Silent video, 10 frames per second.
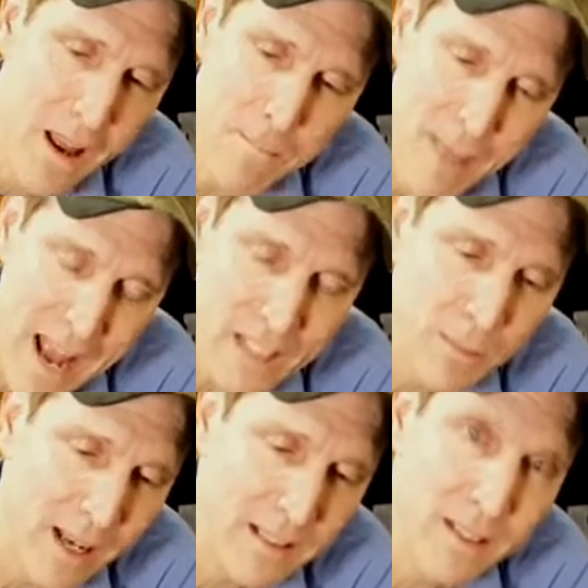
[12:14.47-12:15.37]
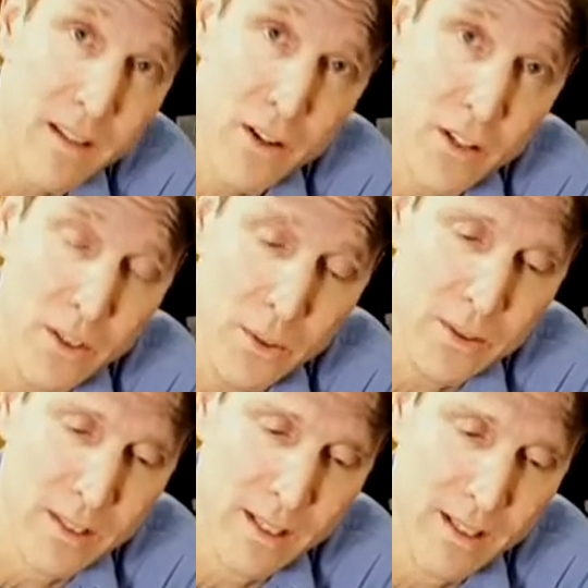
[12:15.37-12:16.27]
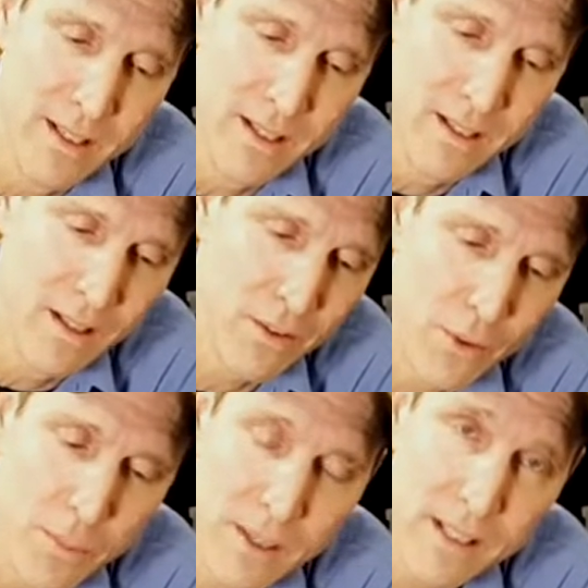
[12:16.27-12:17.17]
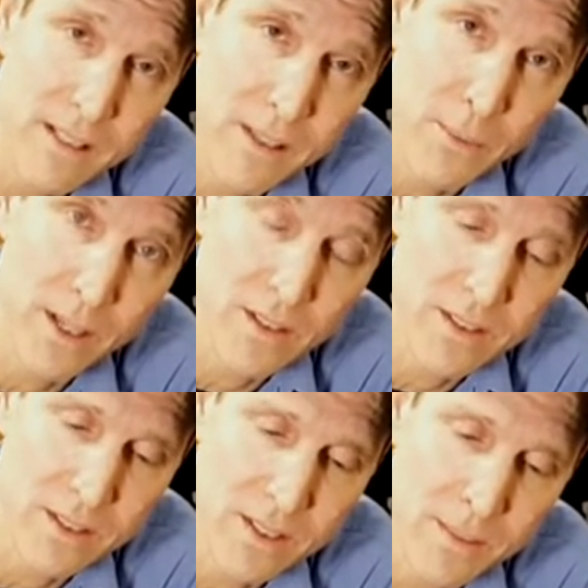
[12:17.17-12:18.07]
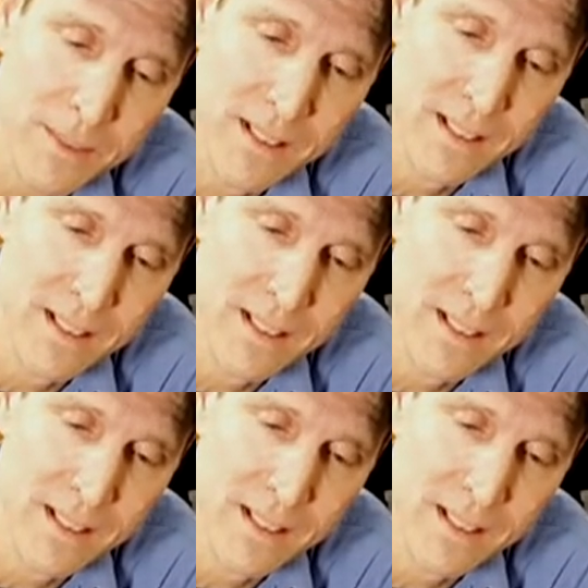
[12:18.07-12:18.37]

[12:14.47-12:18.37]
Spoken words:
maximizing their use through a Picatinny rail system,